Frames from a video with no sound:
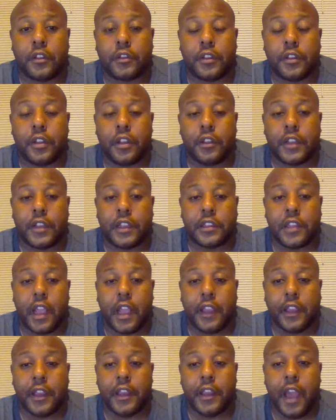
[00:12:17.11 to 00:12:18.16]
they
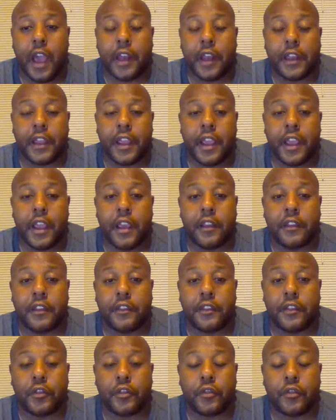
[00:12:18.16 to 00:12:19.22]
start getting out of hand, and
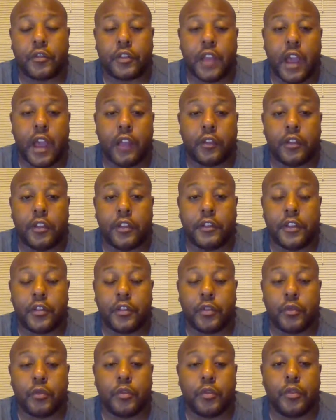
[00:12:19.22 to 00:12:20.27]
then
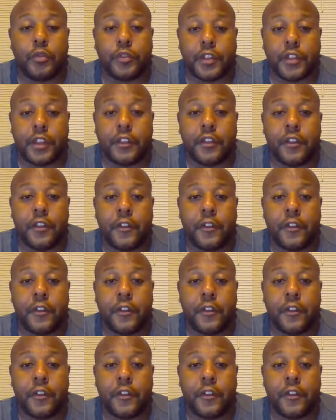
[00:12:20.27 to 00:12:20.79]
you lose it.